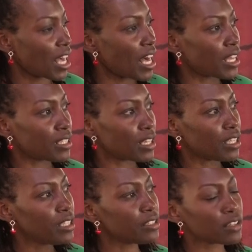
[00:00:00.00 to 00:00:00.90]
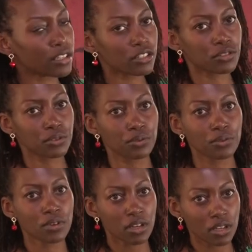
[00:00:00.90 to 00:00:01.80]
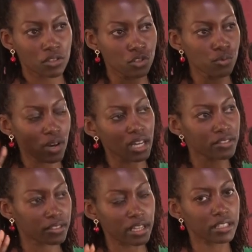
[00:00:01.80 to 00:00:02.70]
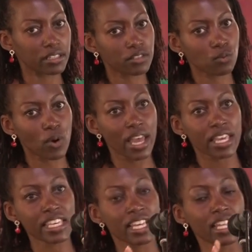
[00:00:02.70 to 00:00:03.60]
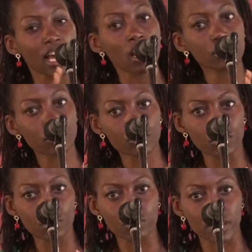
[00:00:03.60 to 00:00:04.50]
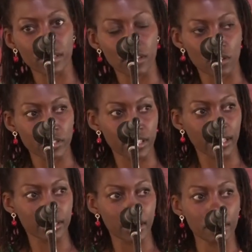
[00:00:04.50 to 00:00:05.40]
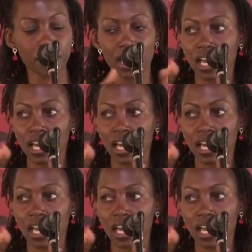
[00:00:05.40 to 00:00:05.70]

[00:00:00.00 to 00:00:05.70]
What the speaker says: And he started to do studies where he allowed children contact time,